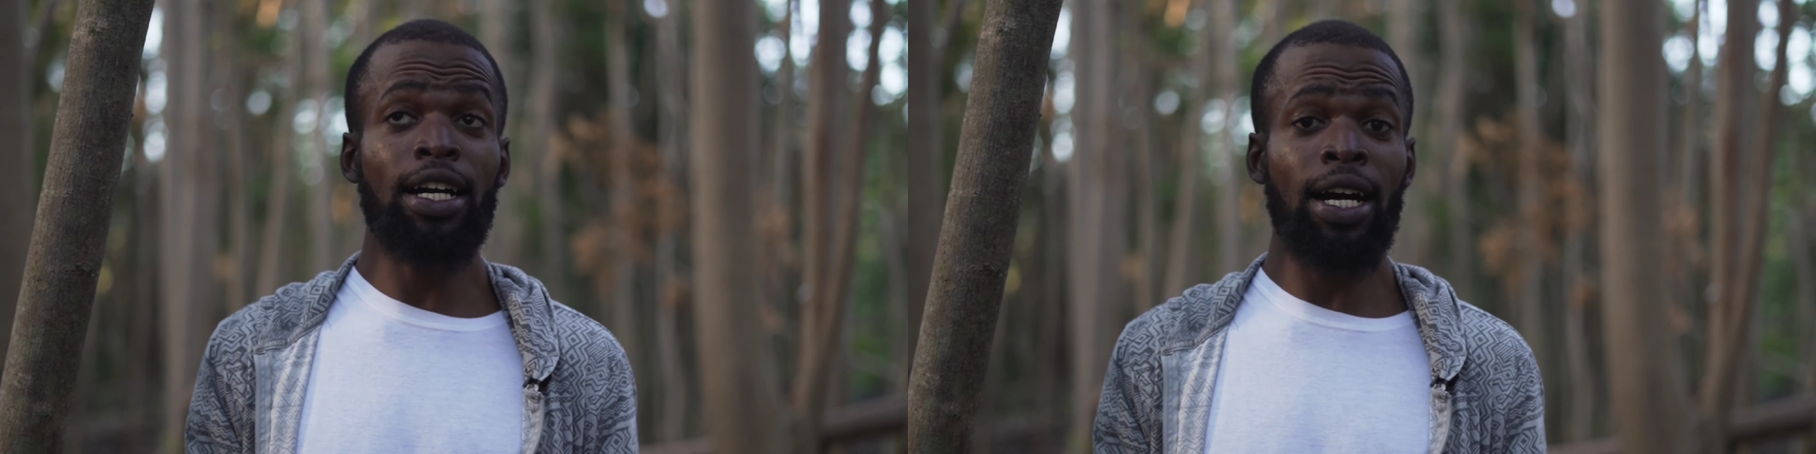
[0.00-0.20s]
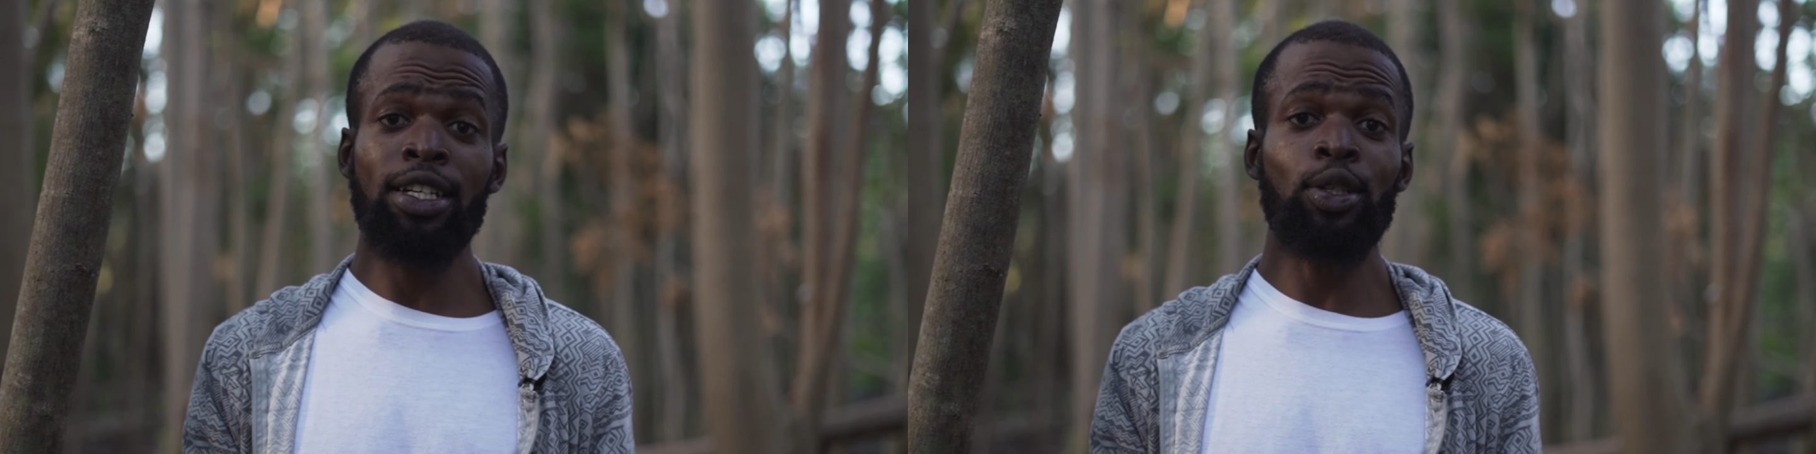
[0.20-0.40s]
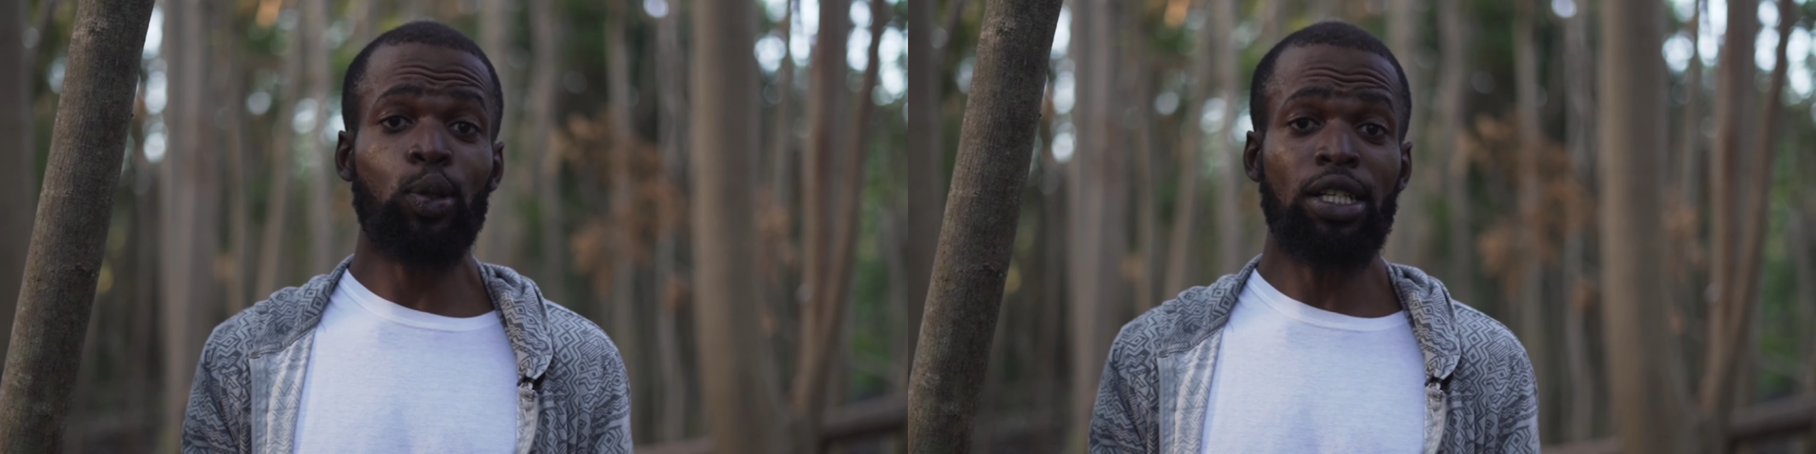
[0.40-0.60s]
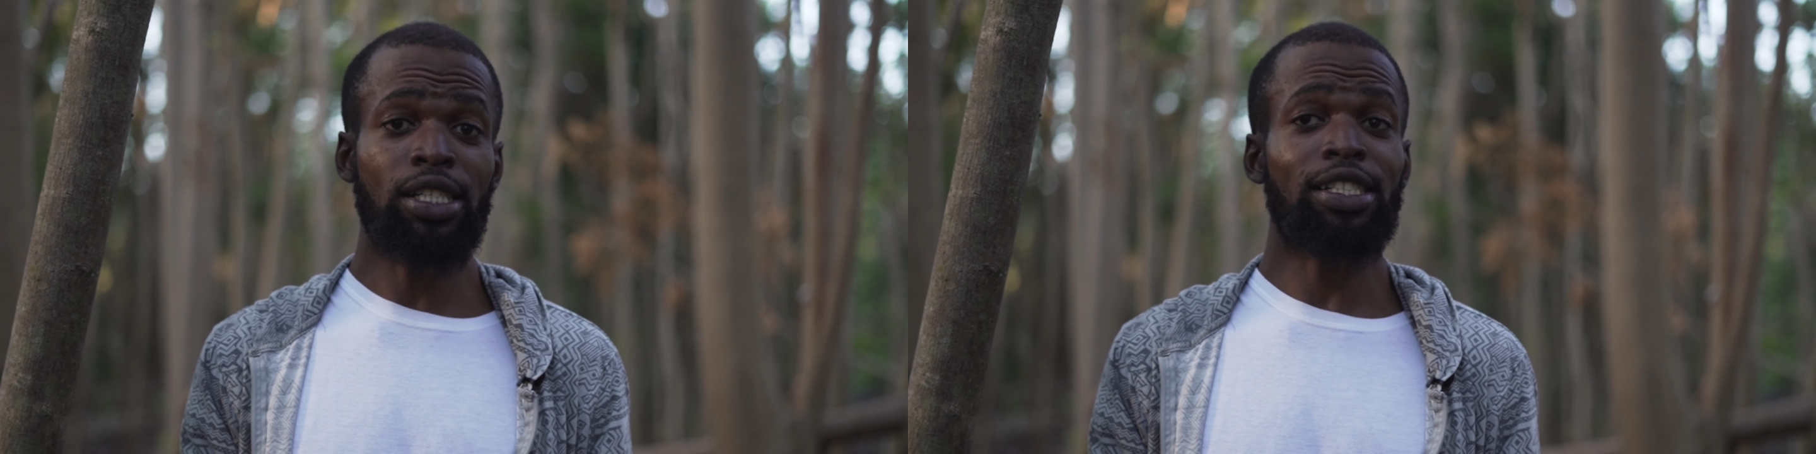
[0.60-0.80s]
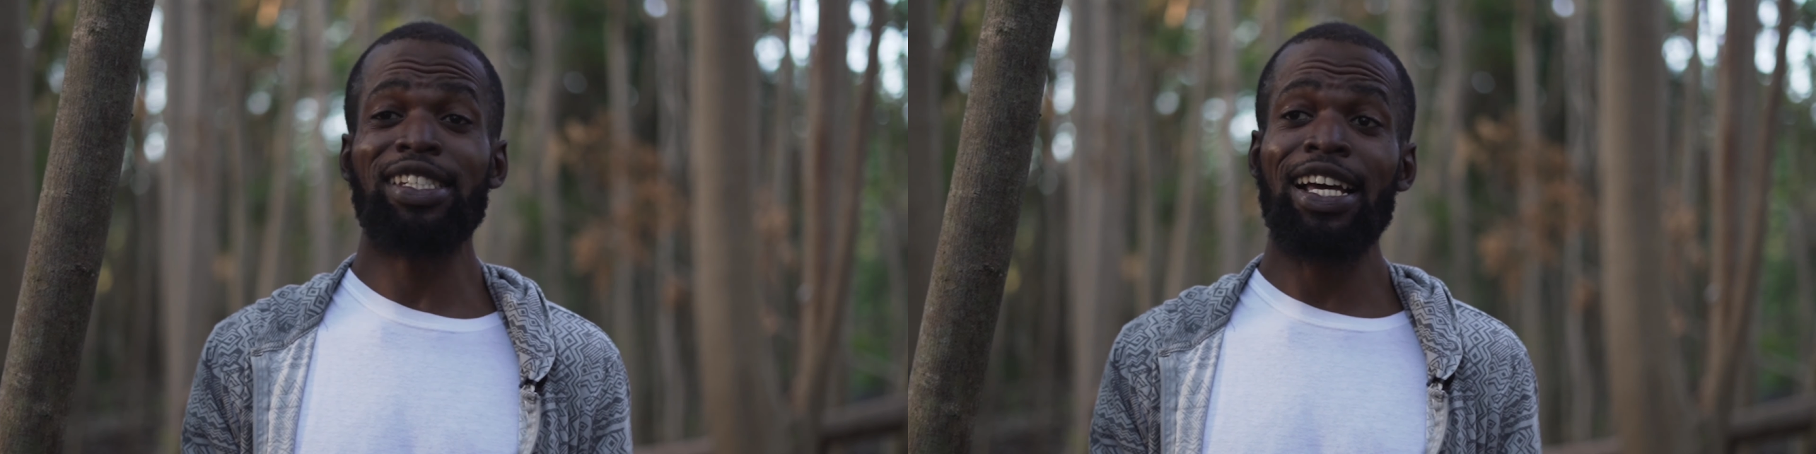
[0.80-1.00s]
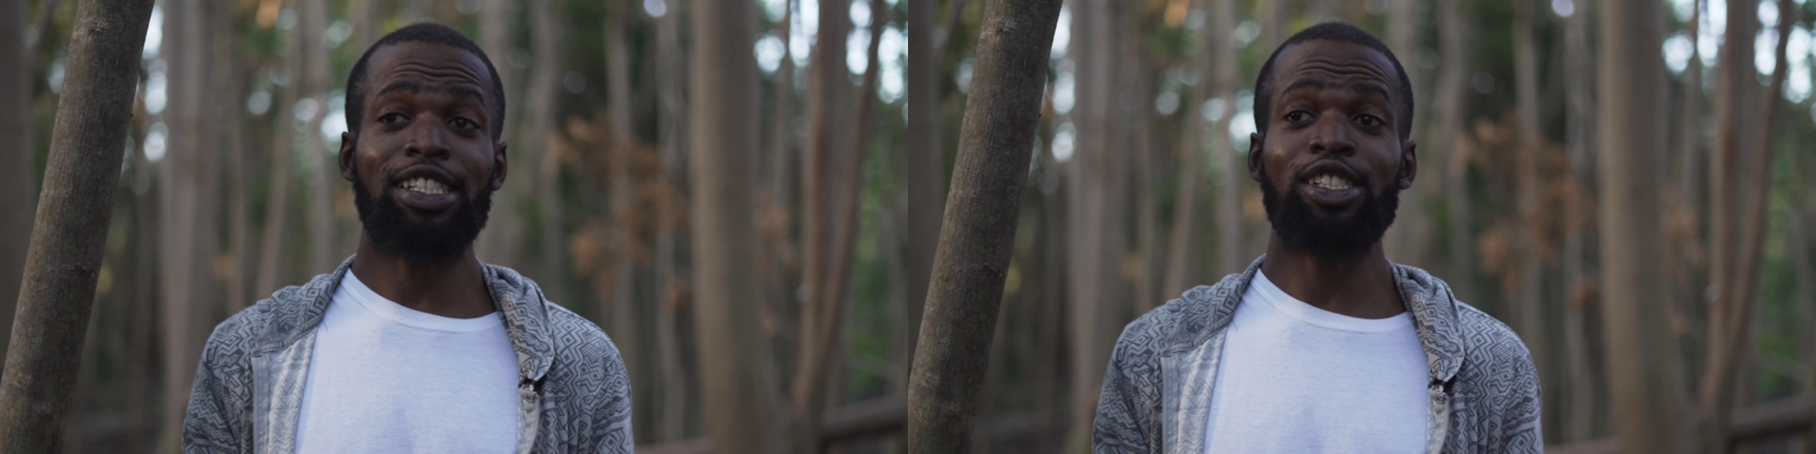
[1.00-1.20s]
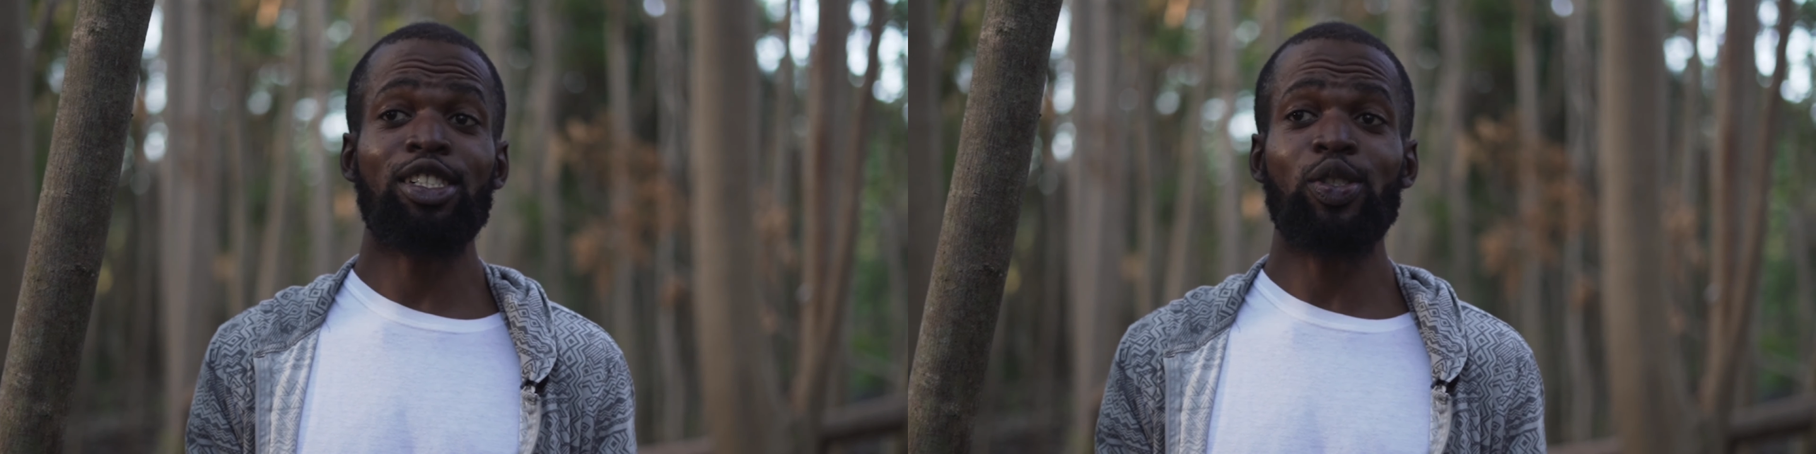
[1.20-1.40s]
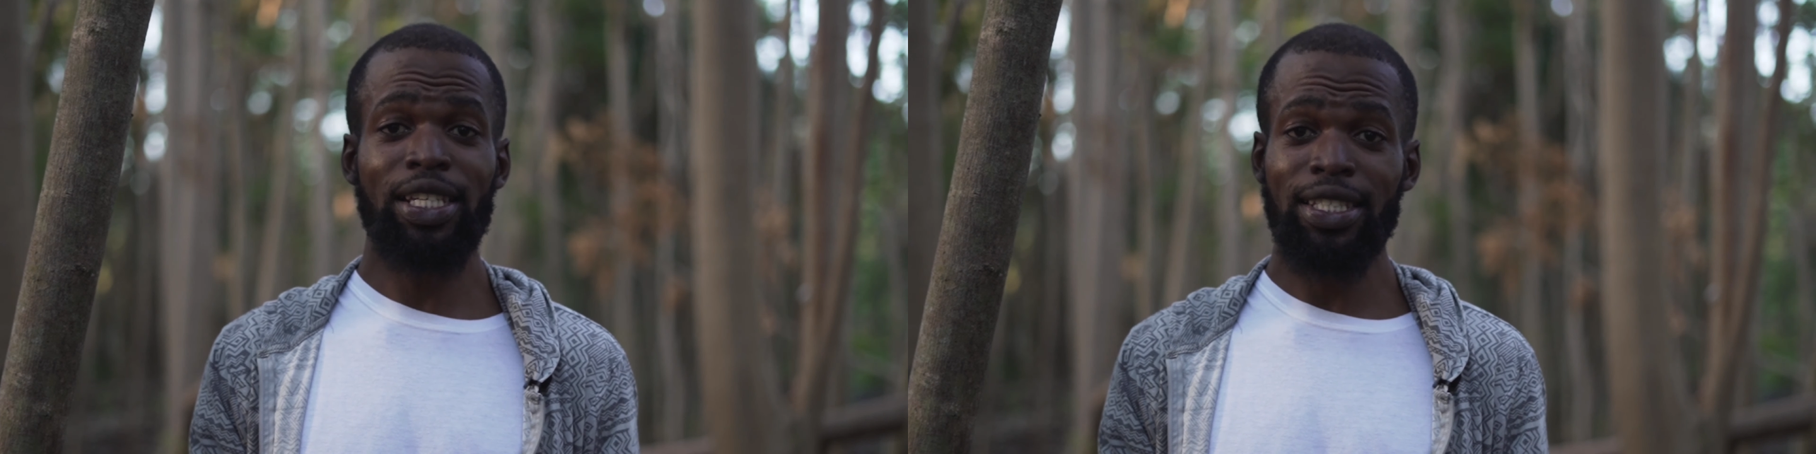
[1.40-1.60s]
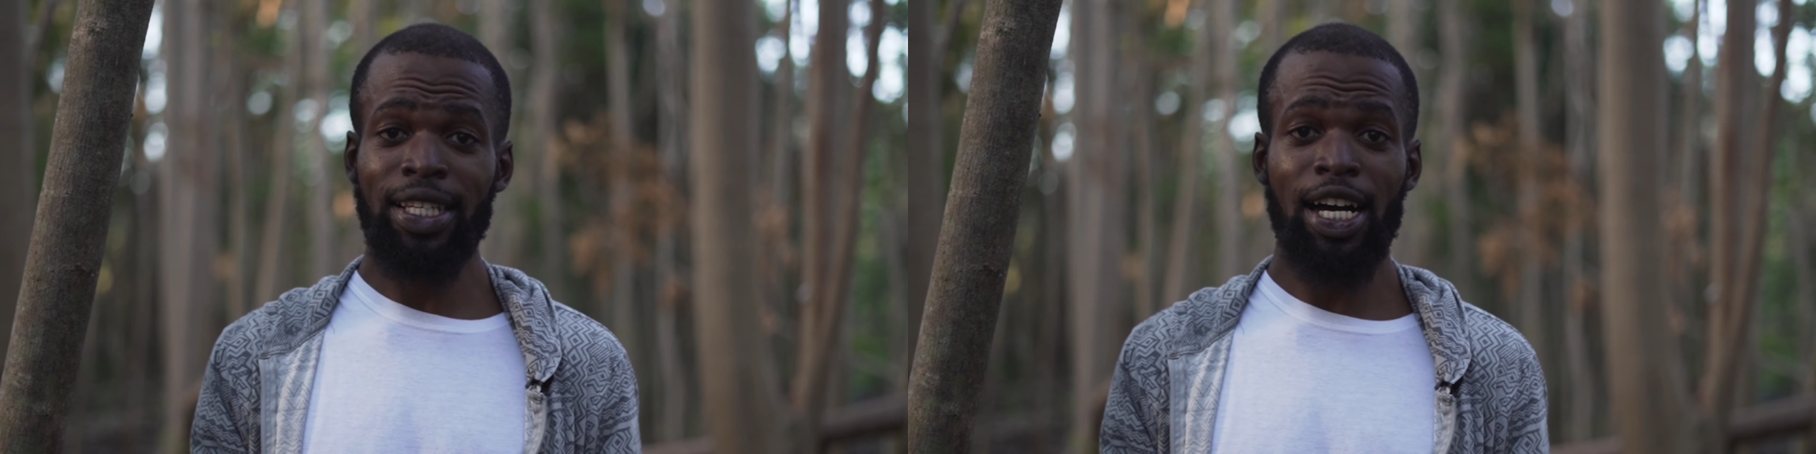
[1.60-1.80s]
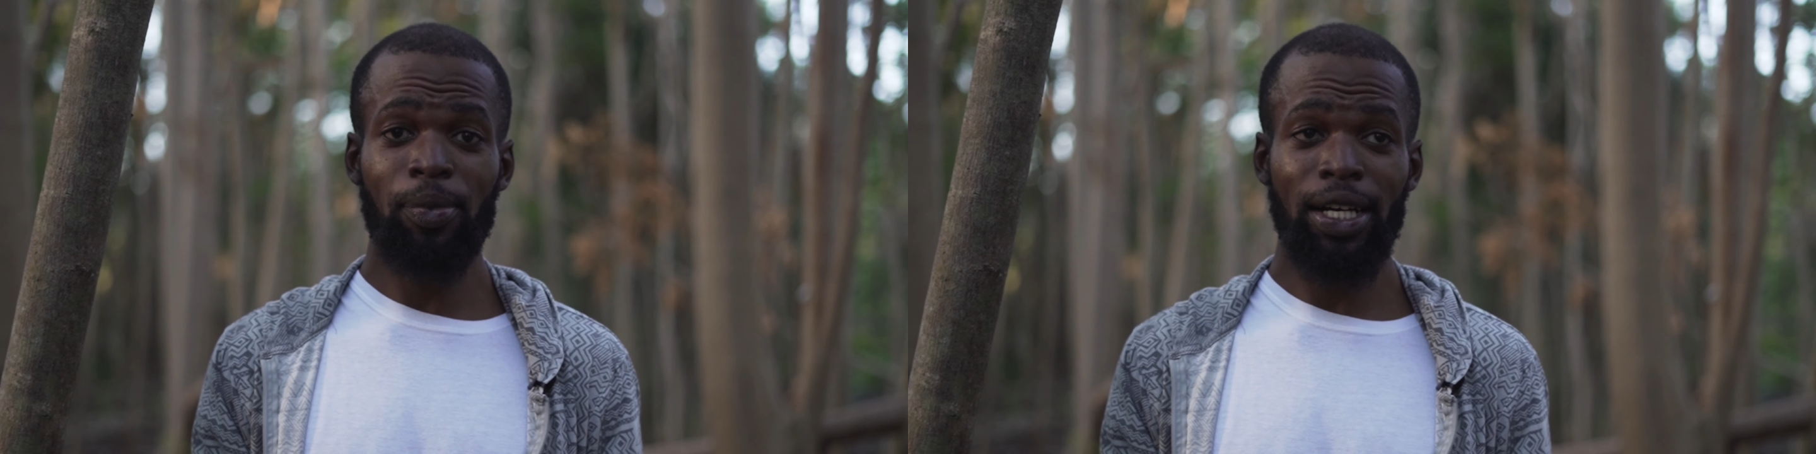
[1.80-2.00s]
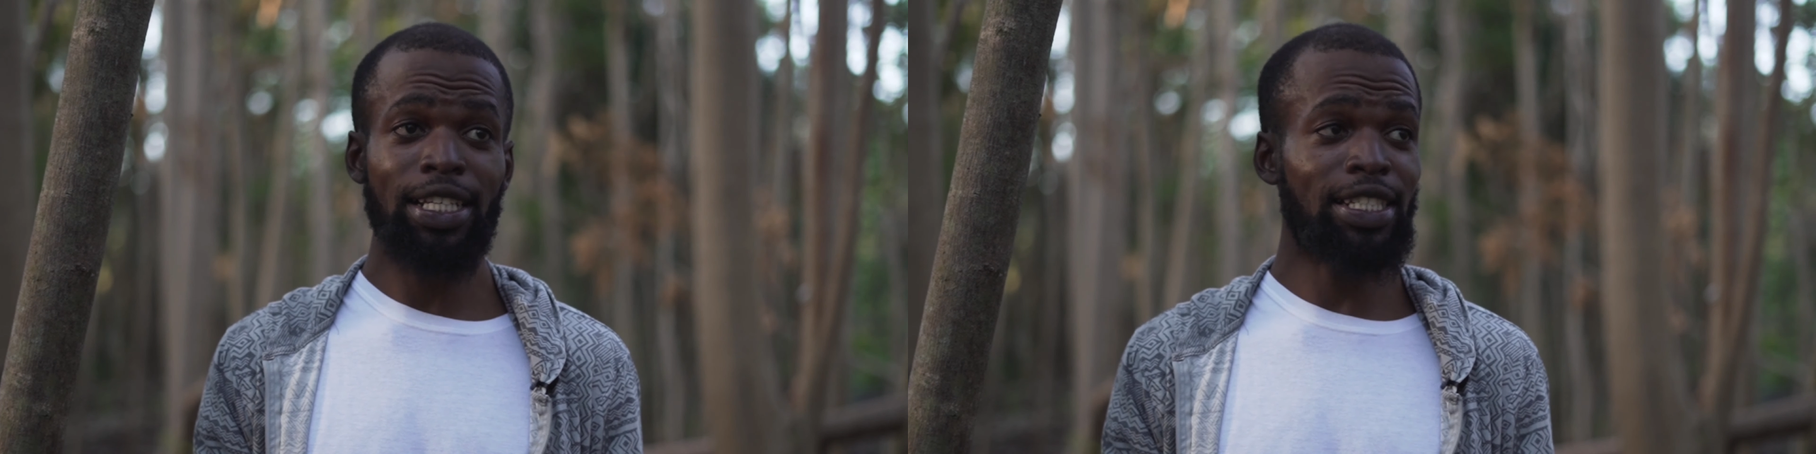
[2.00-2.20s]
God knows. She not dressed normal.